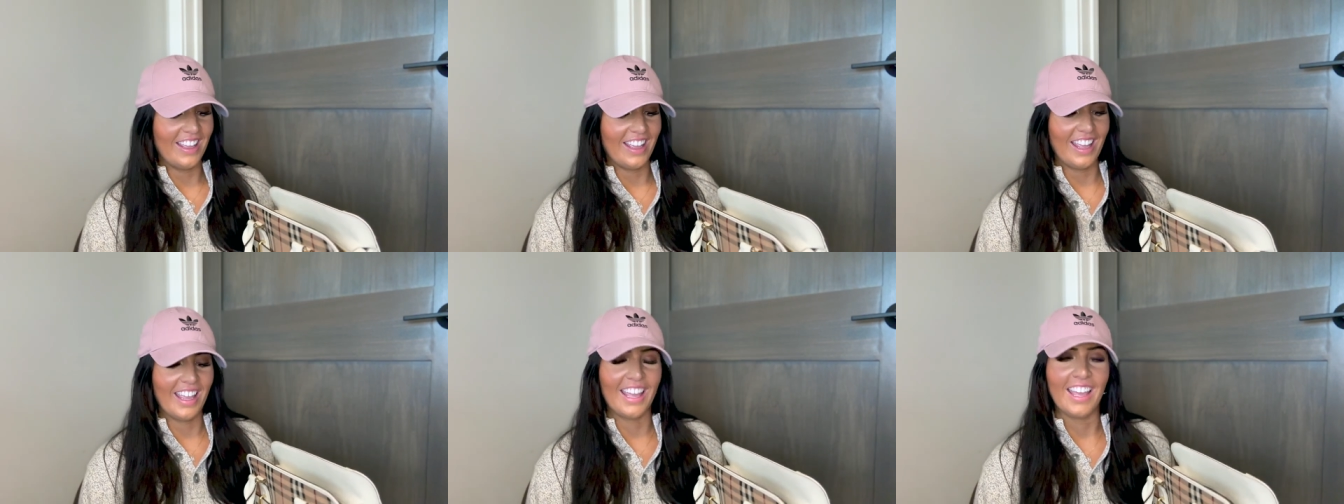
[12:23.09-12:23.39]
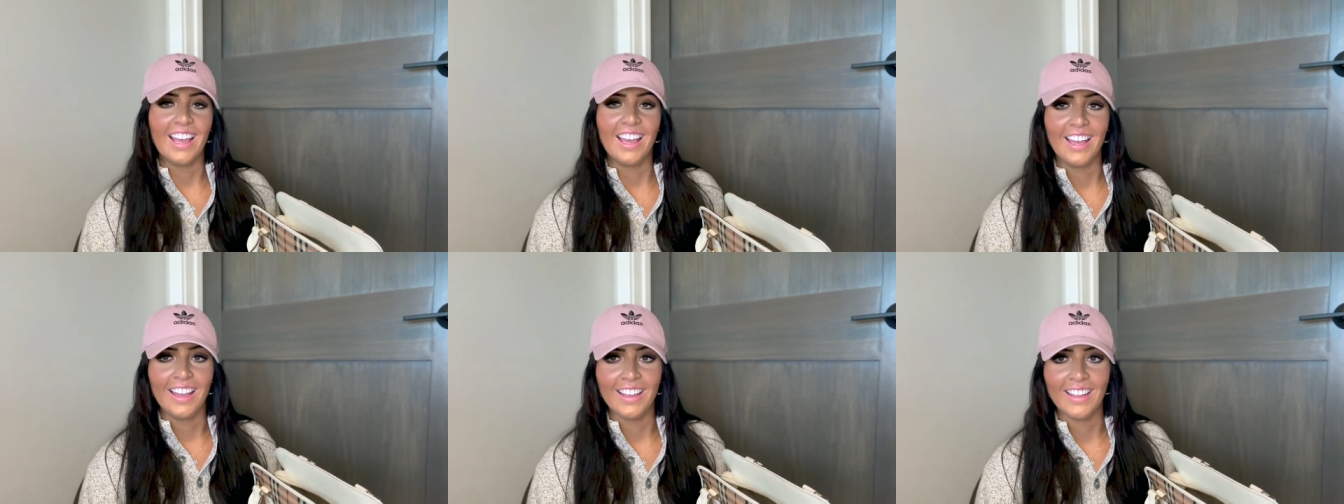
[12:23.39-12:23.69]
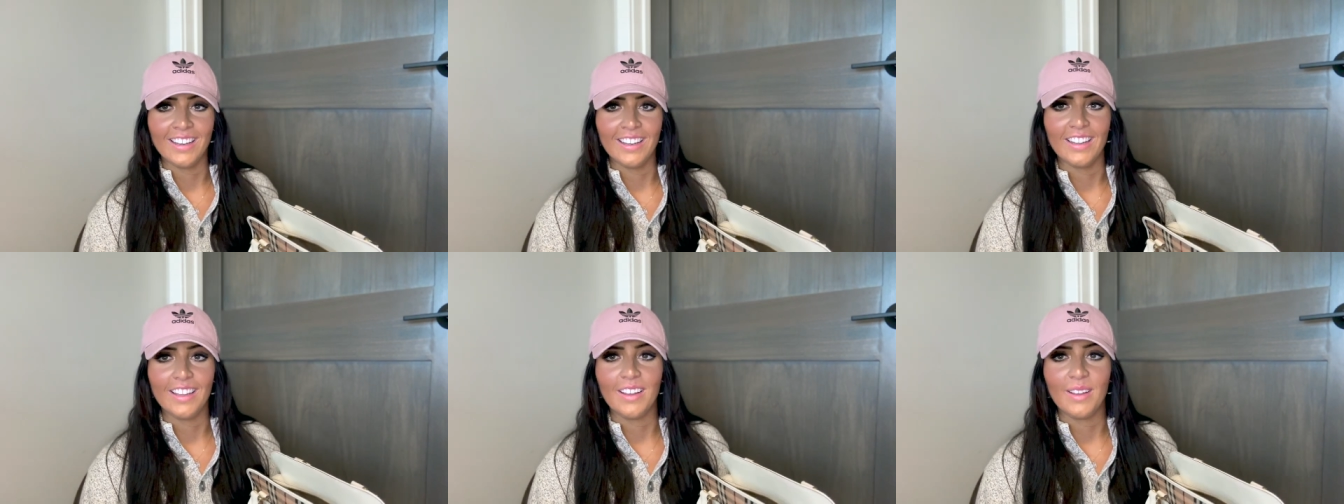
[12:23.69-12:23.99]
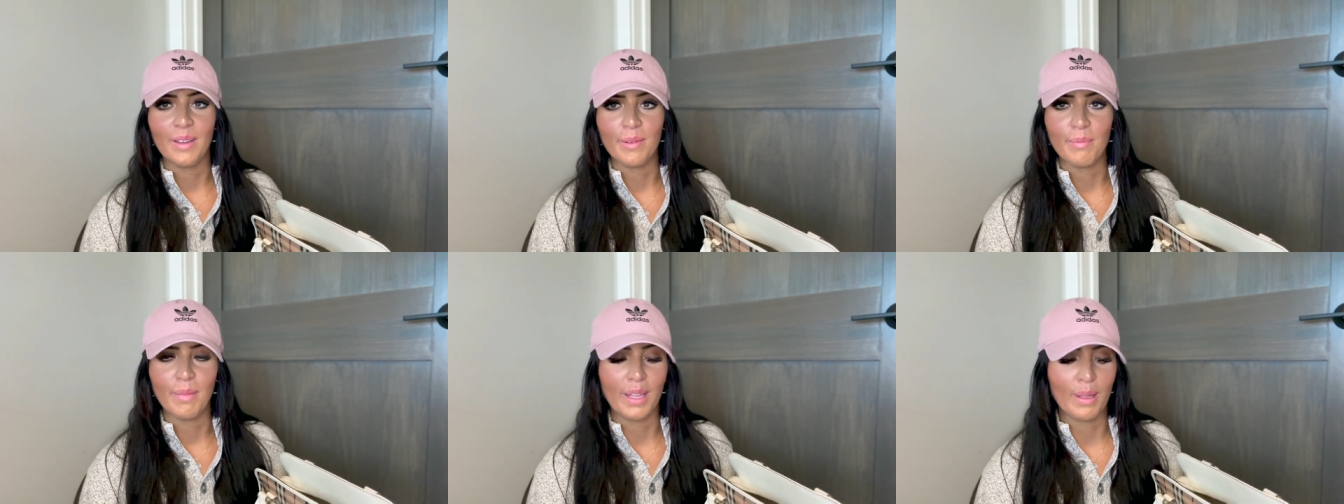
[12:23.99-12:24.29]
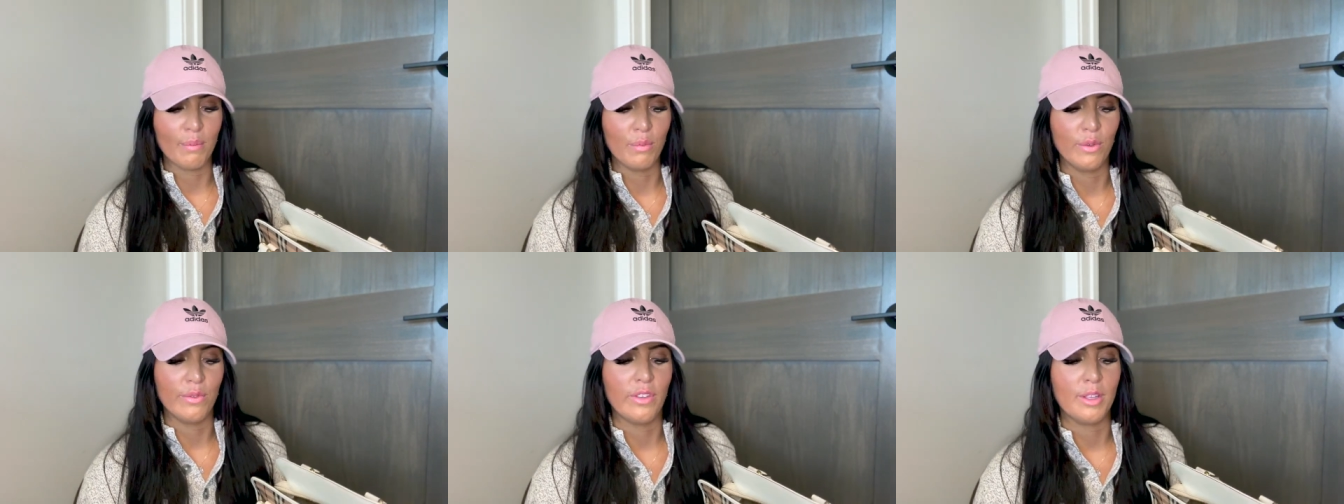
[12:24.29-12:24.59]
and I'm like
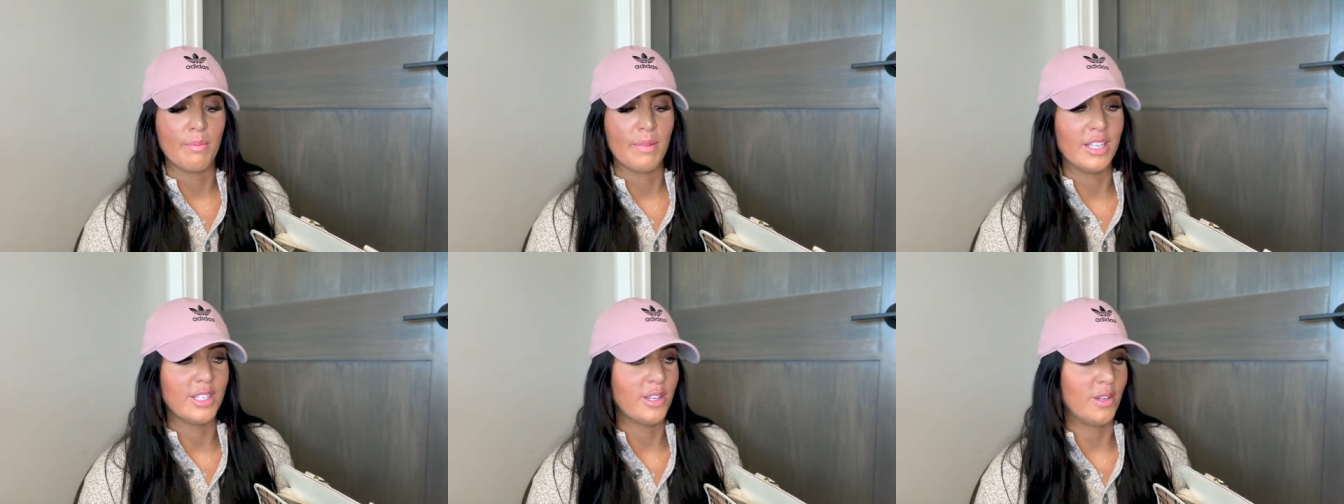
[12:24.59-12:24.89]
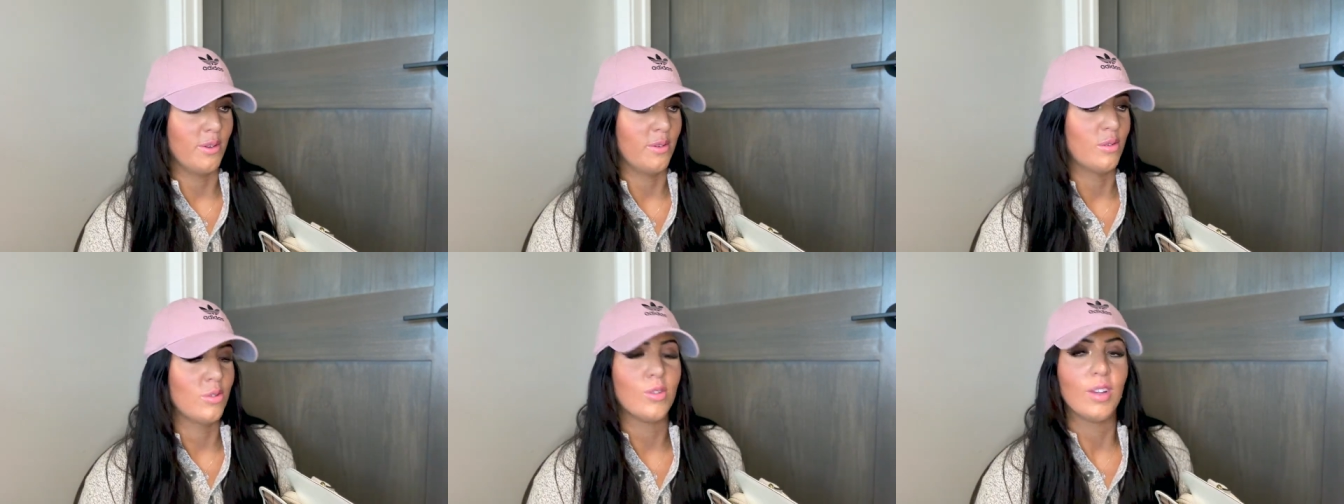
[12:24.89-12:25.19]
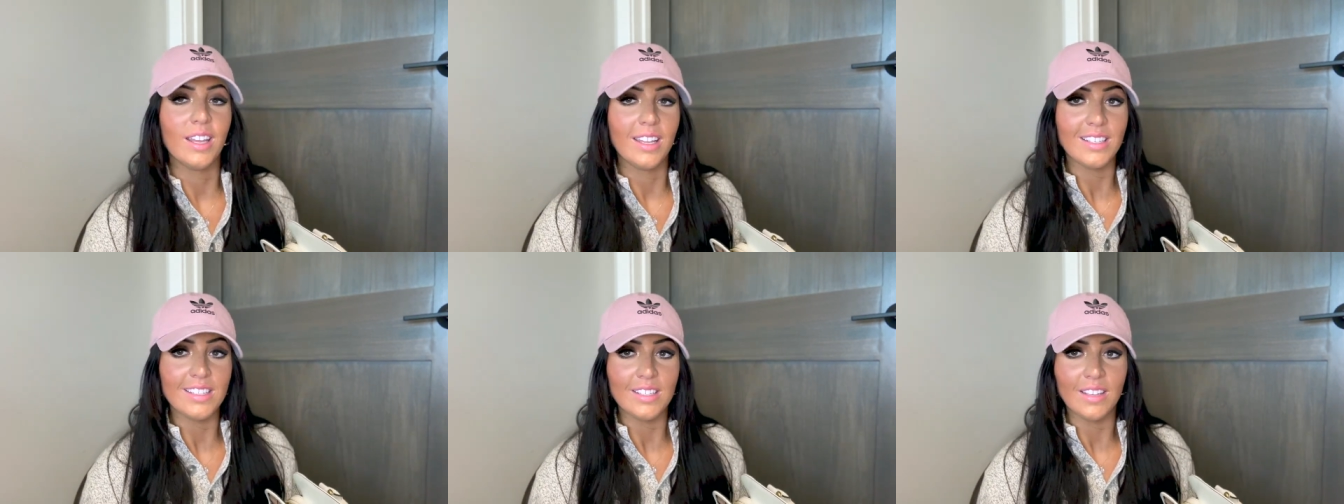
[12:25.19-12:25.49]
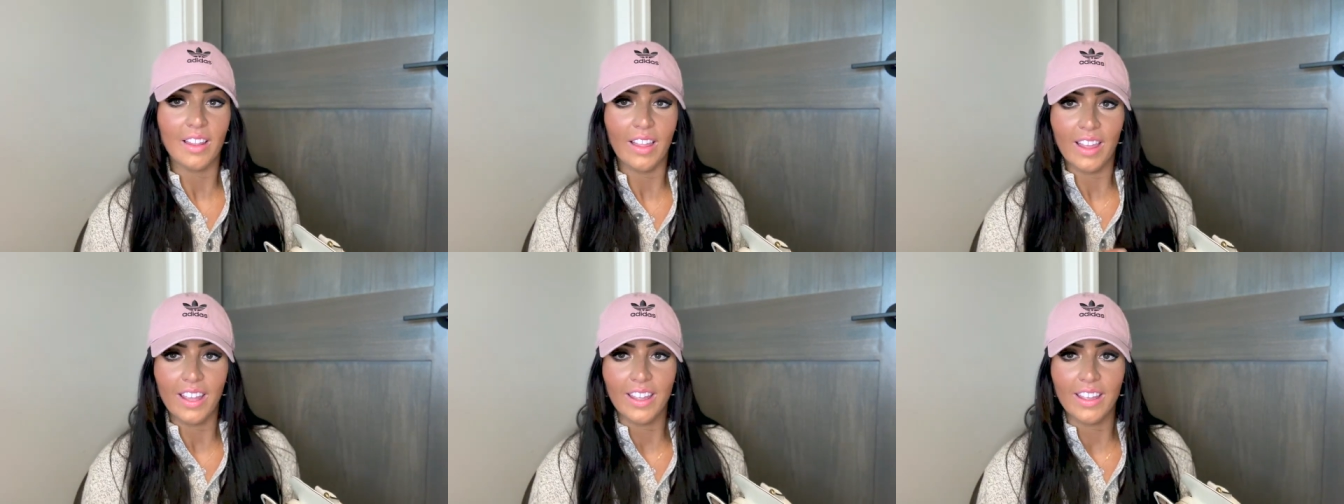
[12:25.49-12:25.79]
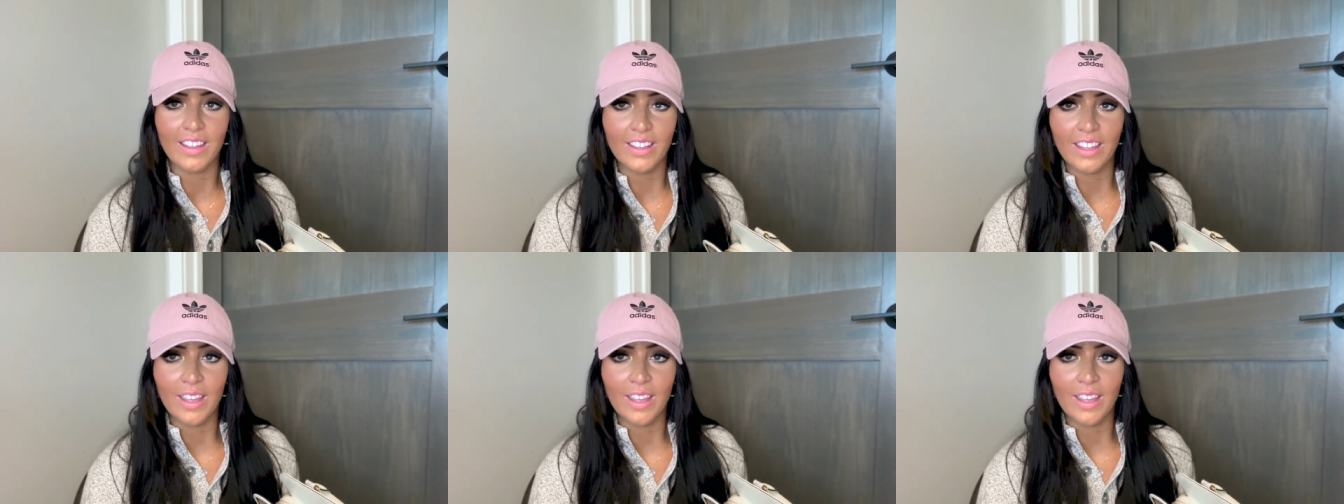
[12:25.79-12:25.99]
moving my toes trying to like